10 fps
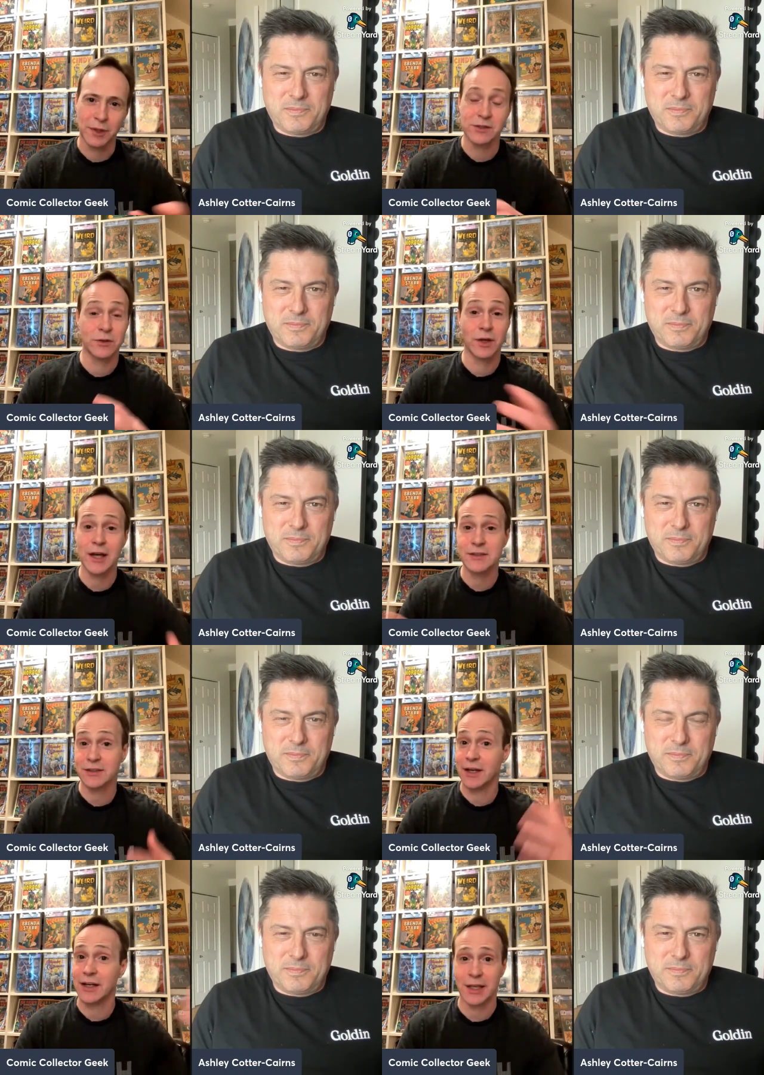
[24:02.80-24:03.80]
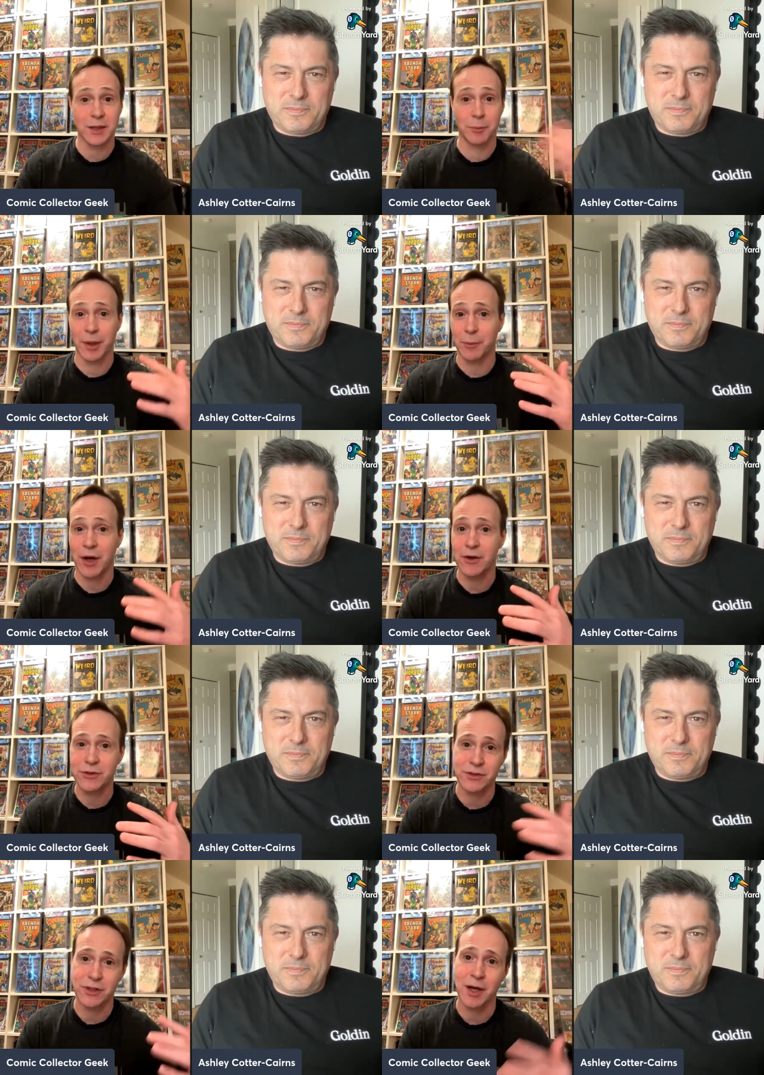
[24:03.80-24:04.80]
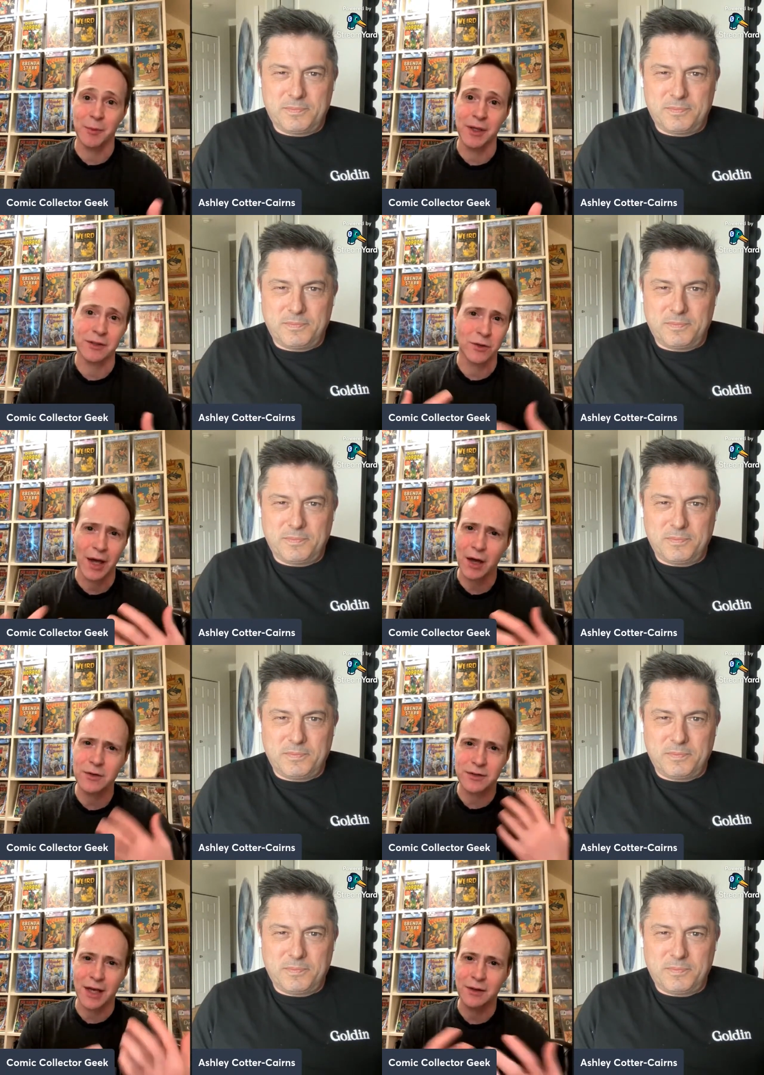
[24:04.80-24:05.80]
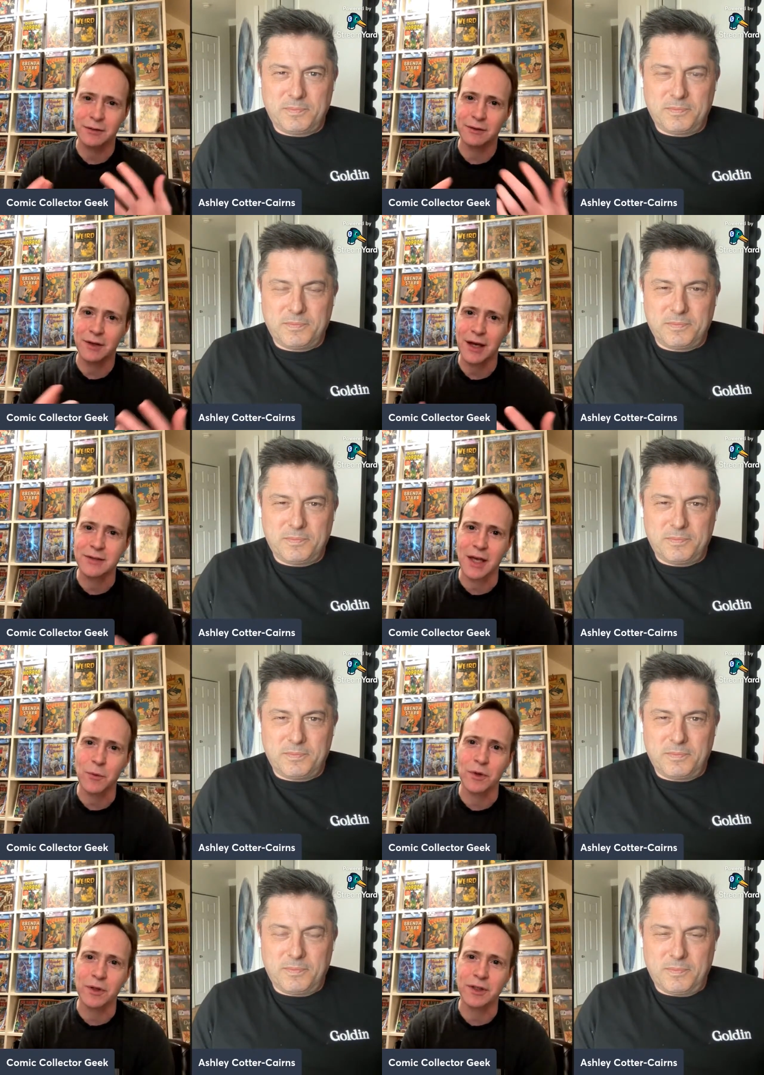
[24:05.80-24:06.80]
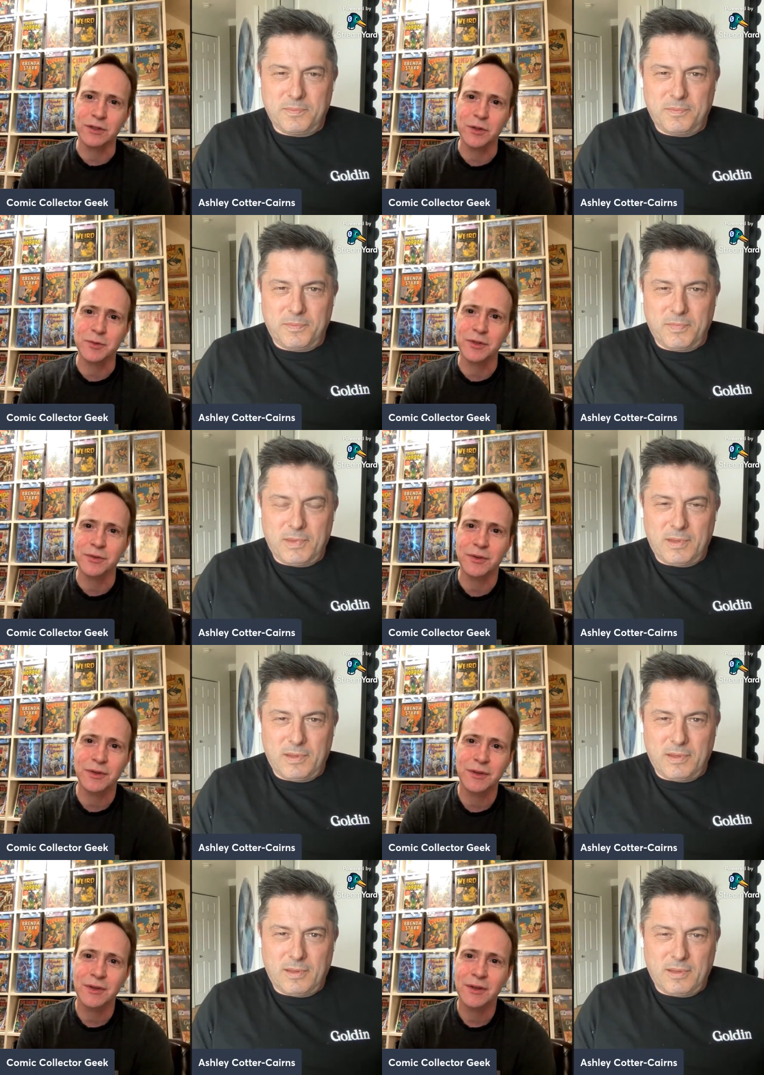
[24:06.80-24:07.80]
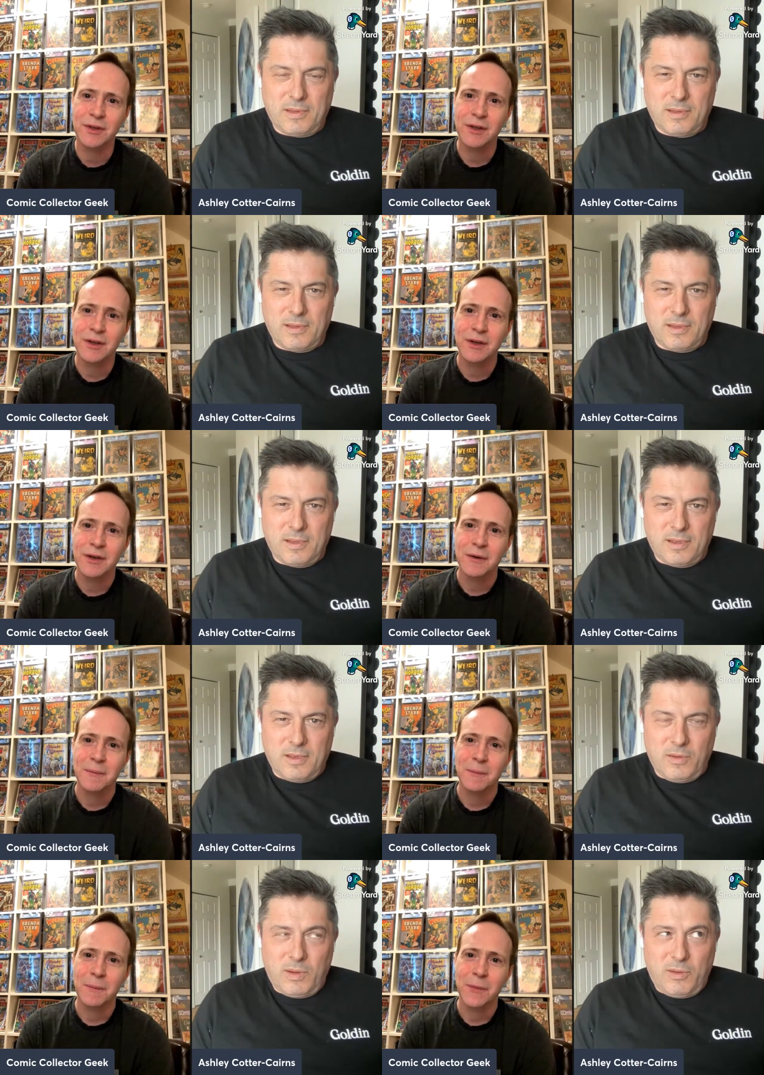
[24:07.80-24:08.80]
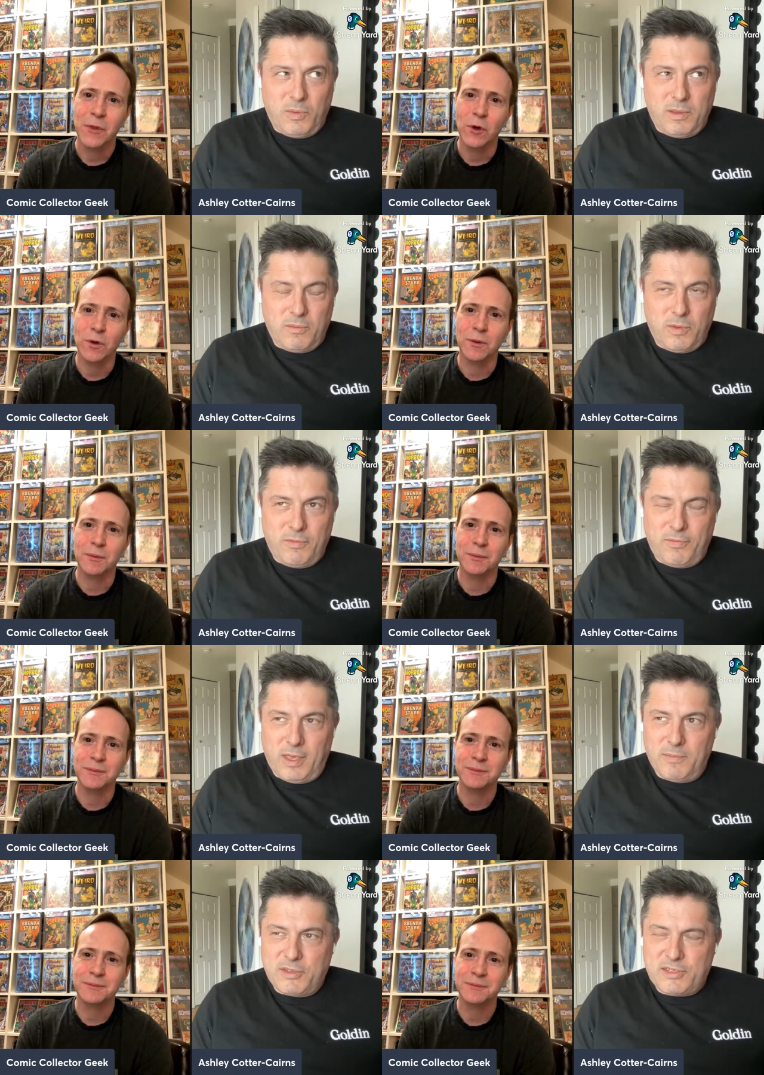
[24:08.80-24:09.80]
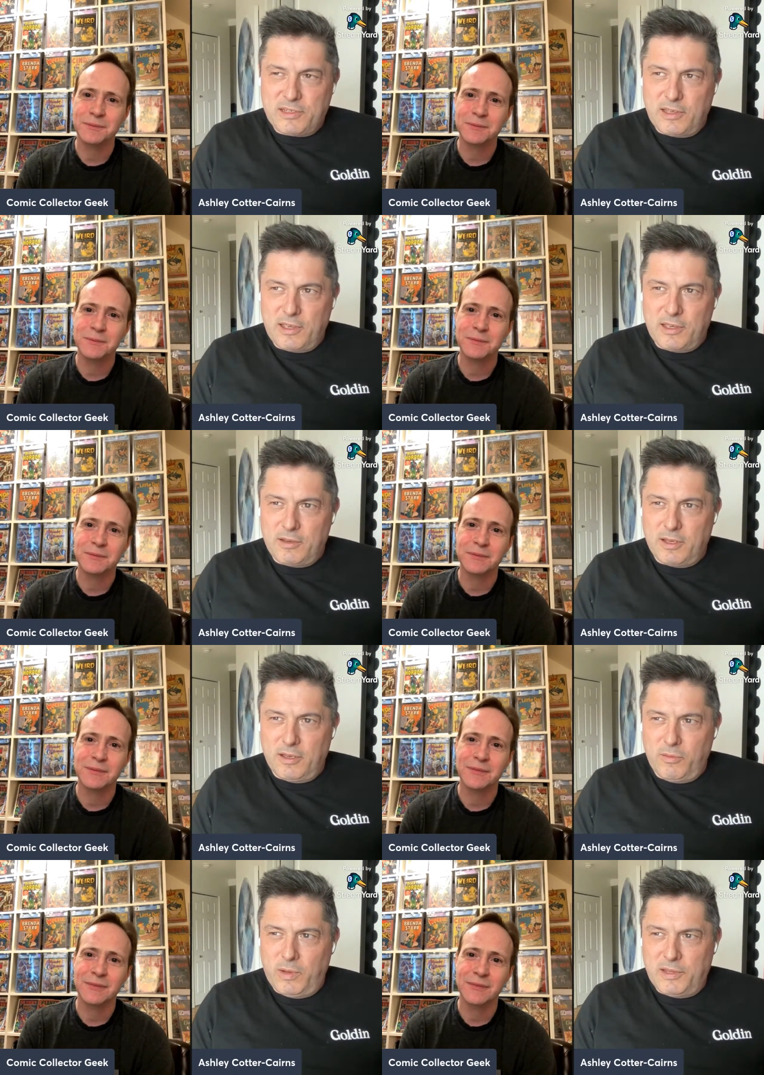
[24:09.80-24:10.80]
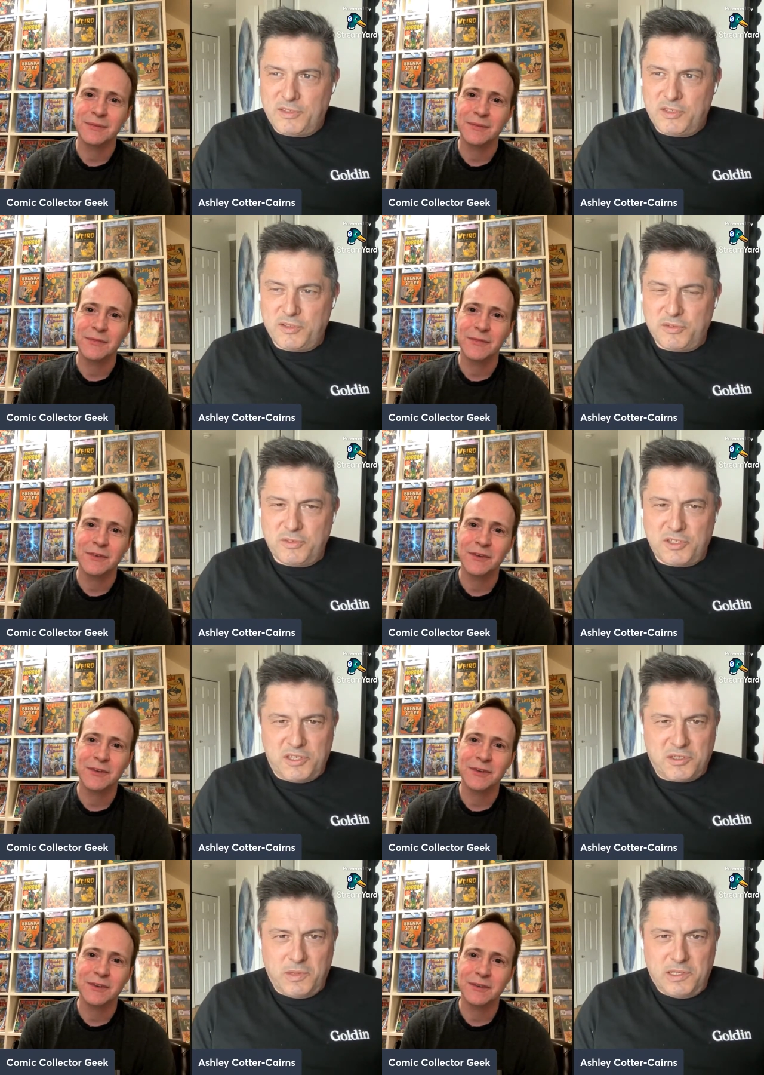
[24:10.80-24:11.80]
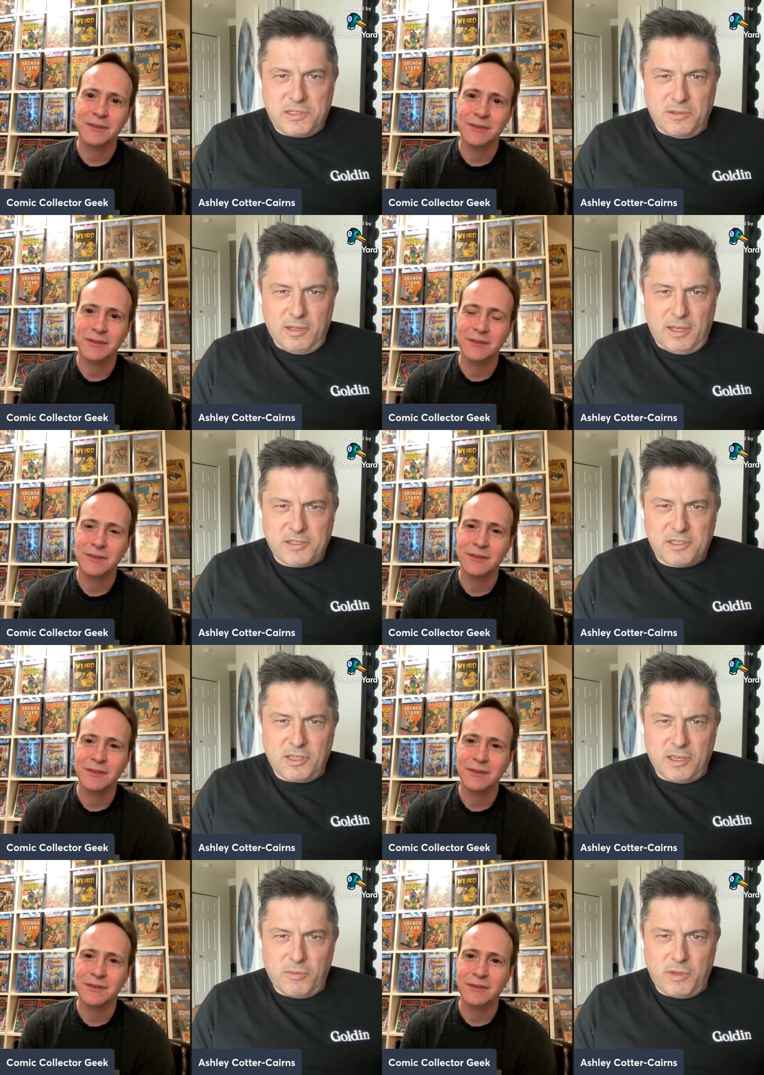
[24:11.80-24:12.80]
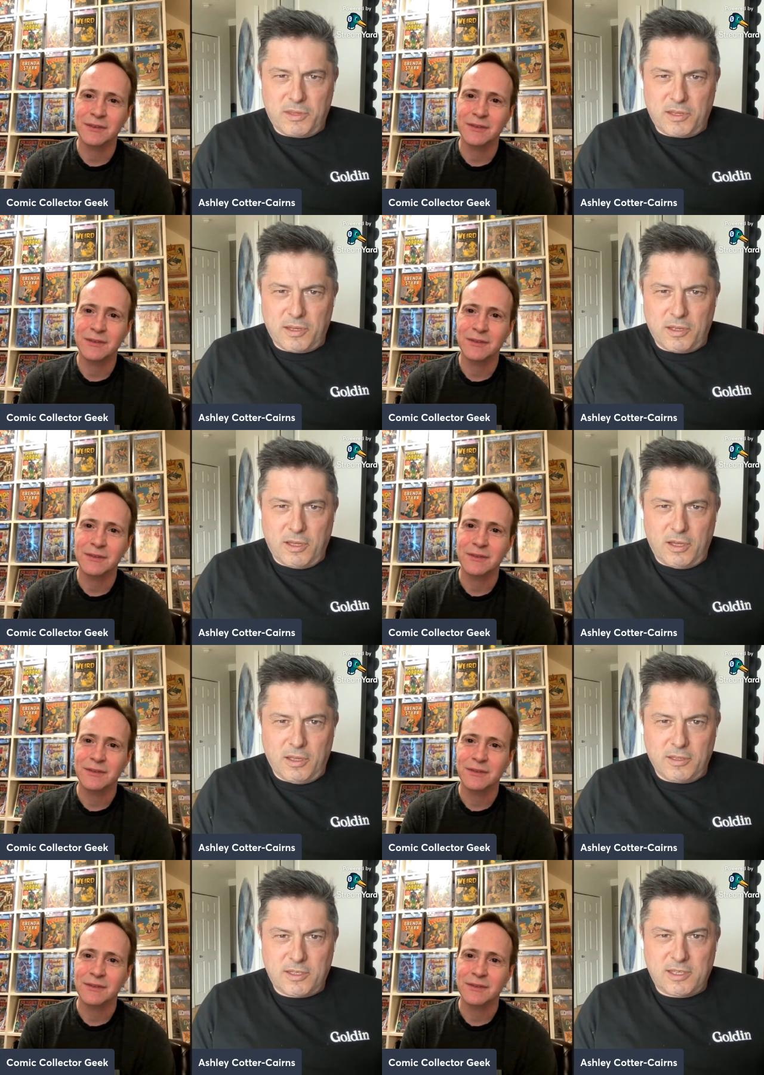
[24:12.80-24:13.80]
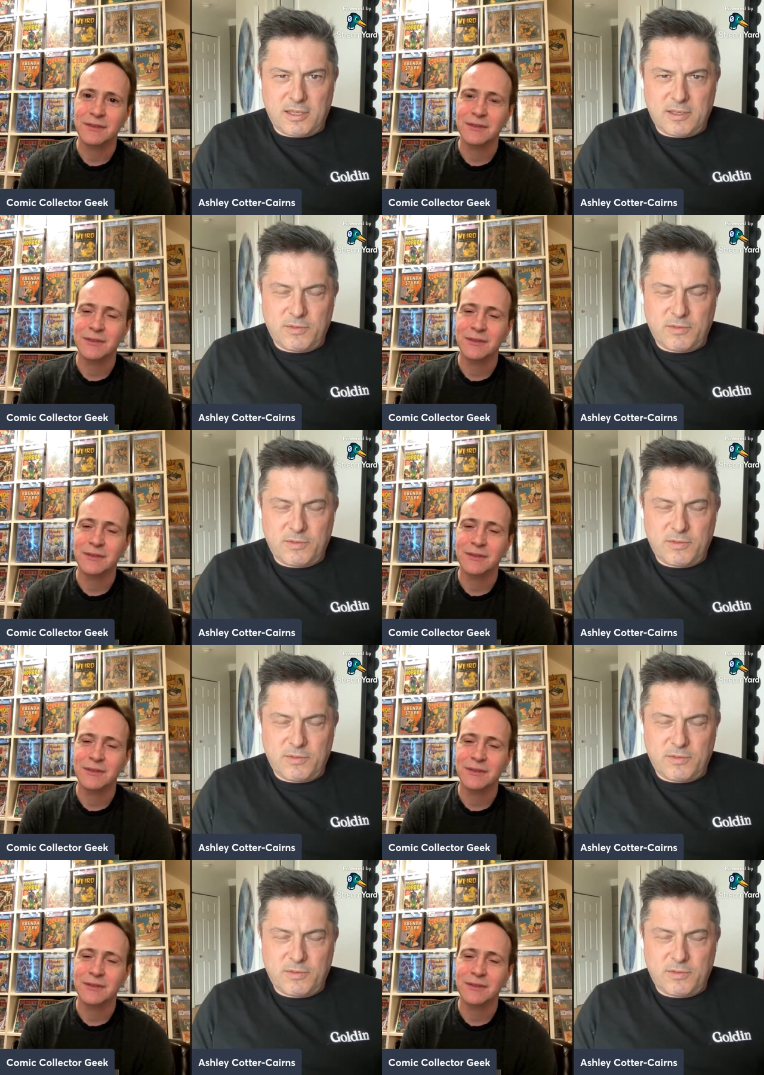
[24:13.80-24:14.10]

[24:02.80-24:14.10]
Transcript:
Speaker 1: because you guys got to get the big buyers to come in. So how does that how does that work in terms of?
Speaker 2: Well, we we famously went to C2E2 last year with a, a uh, Detective